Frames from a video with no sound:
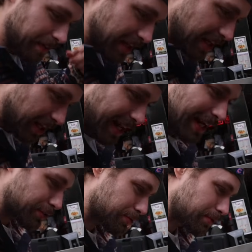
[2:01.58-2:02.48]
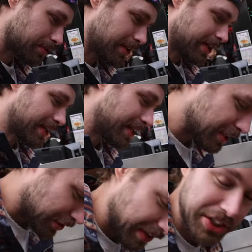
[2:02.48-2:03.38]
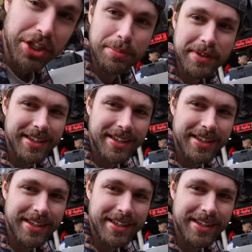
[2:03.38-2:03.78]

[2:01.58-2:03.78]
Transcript: the national dish of Egypt?